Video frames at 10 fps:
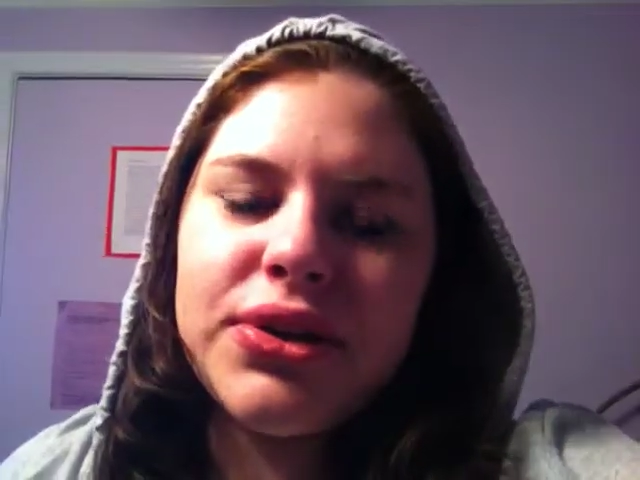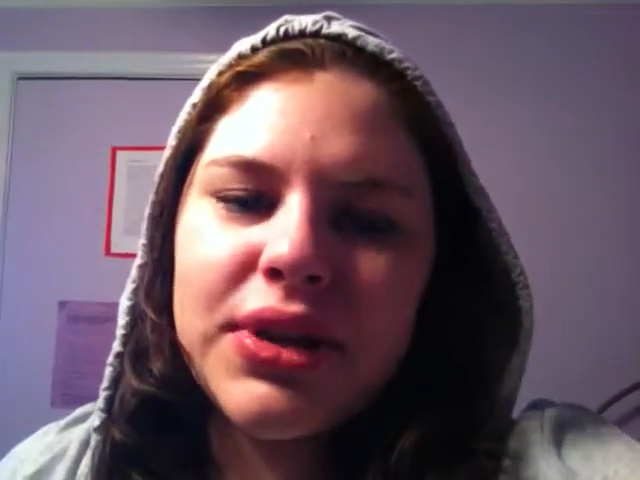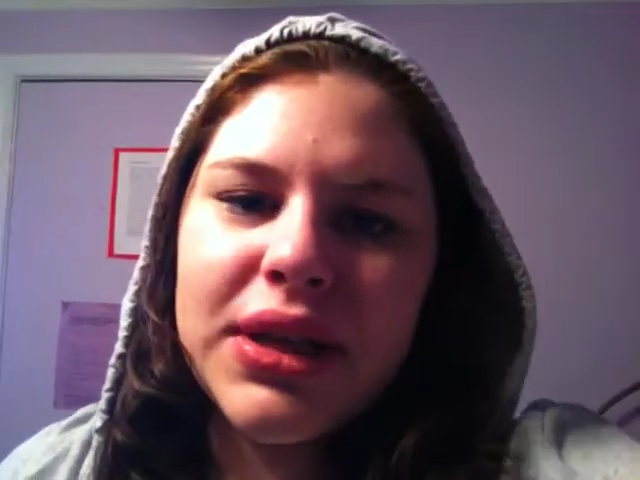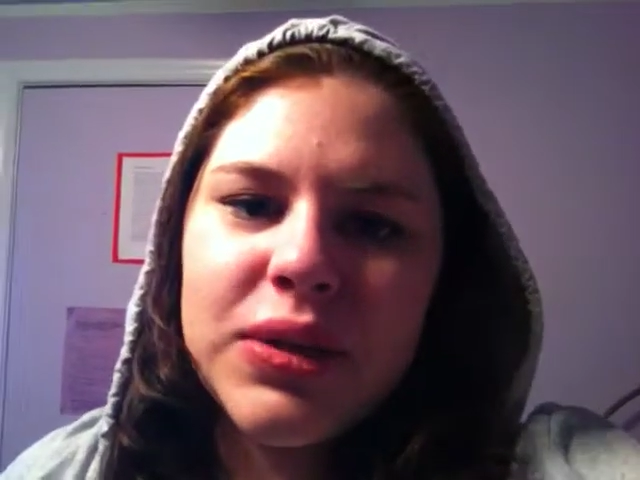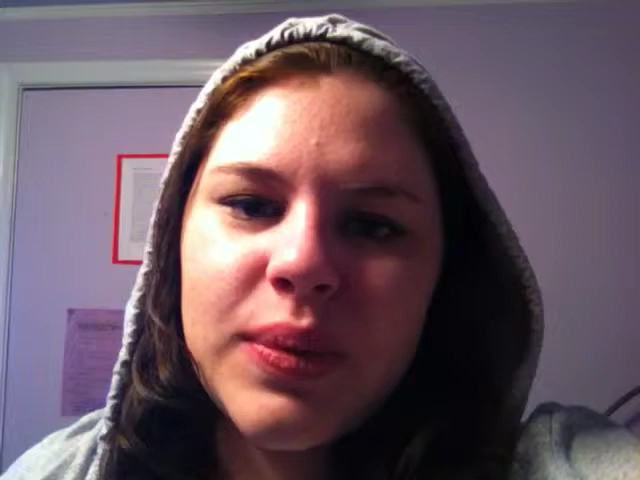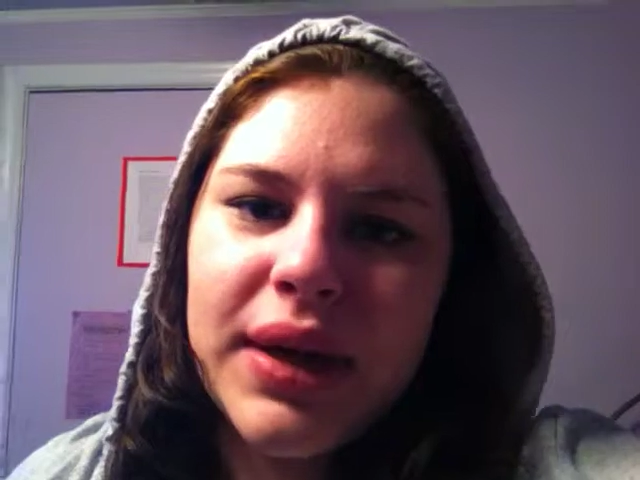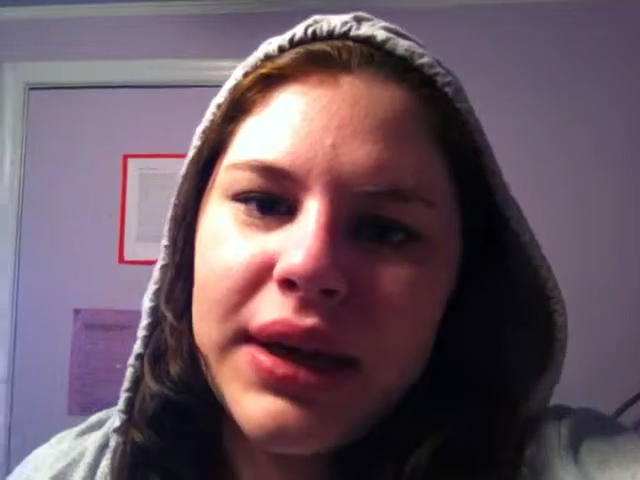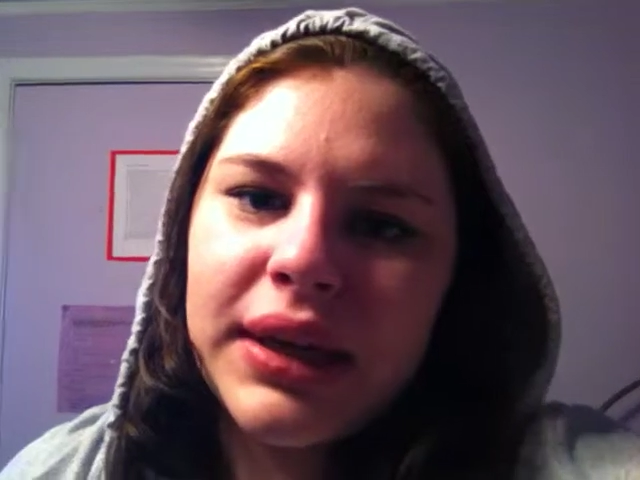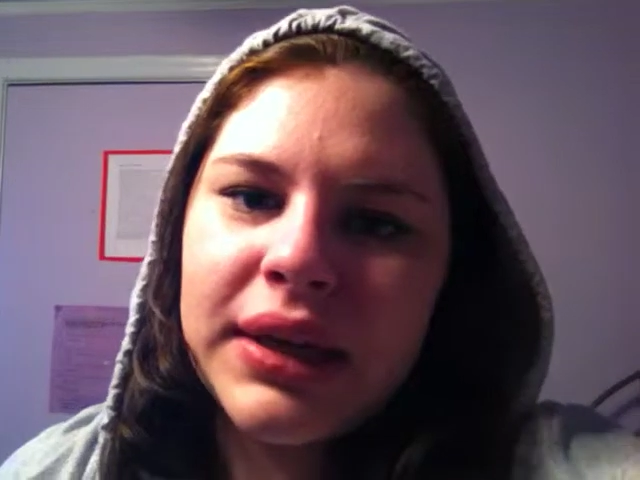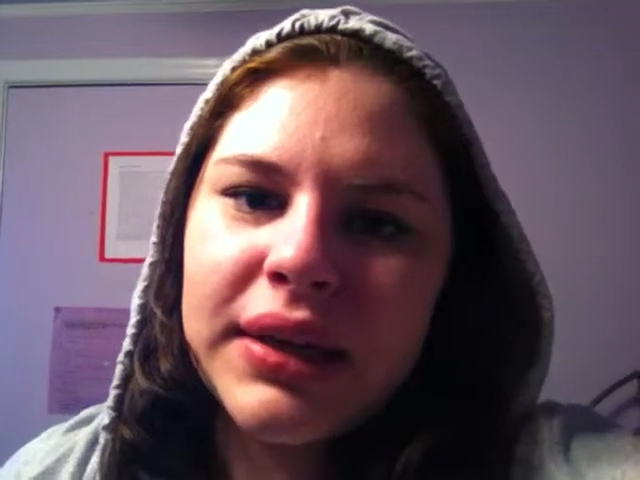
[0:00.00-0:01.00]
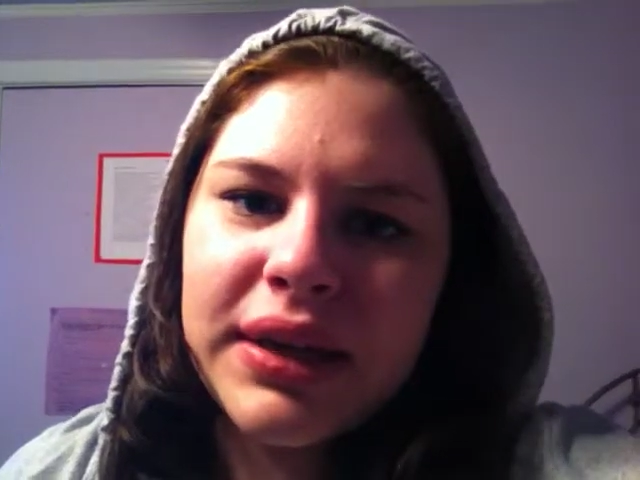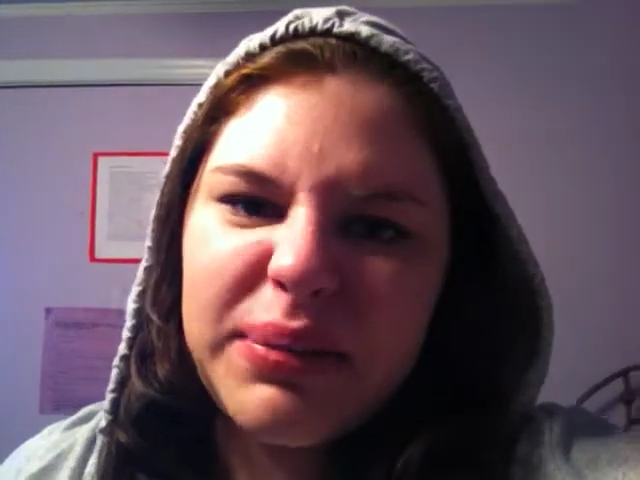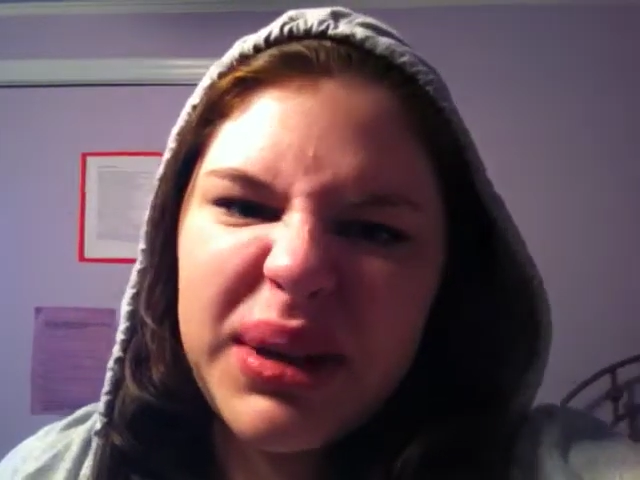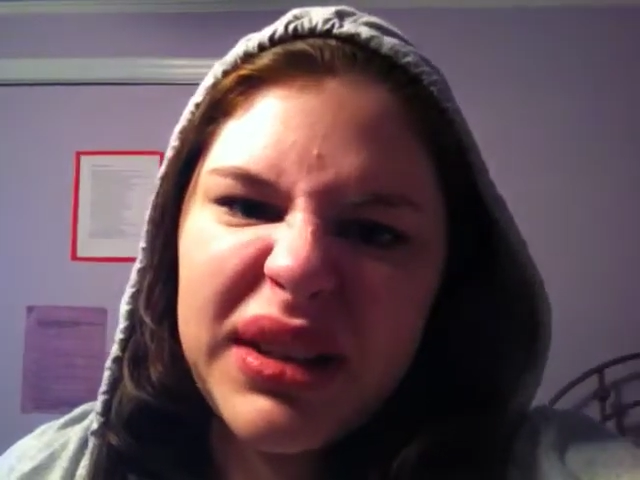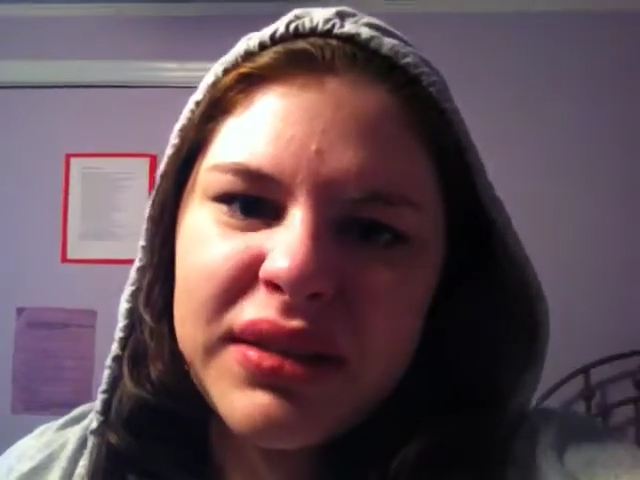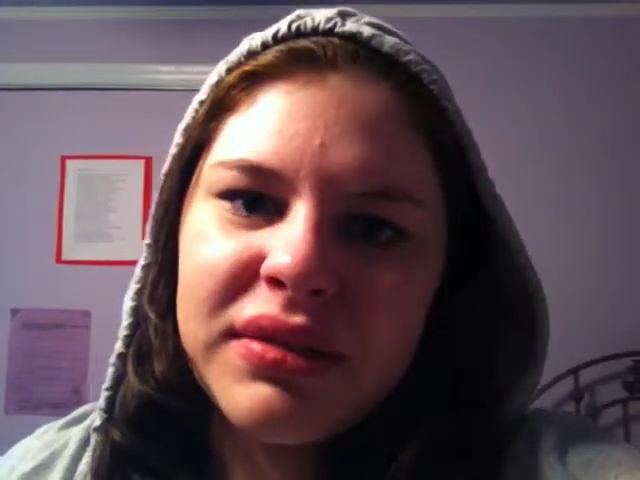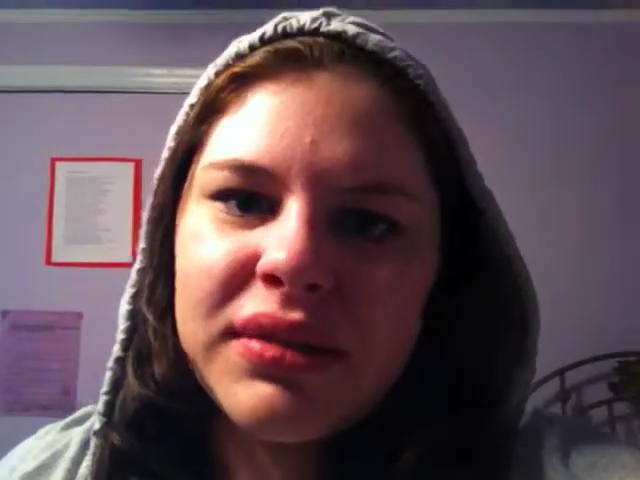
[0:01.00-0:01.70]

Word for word: So that's why I've been